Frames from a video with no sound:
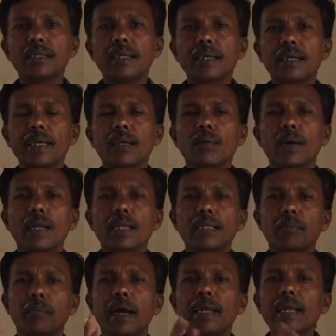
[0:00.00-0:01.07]
thinking only
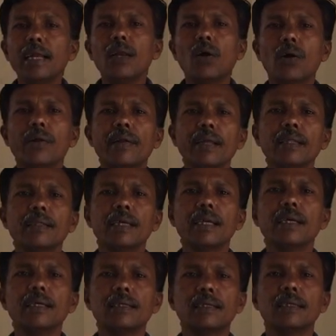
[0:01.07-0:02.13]
the money laundering
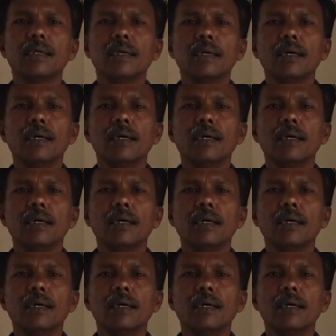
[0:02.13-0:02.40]
thing is,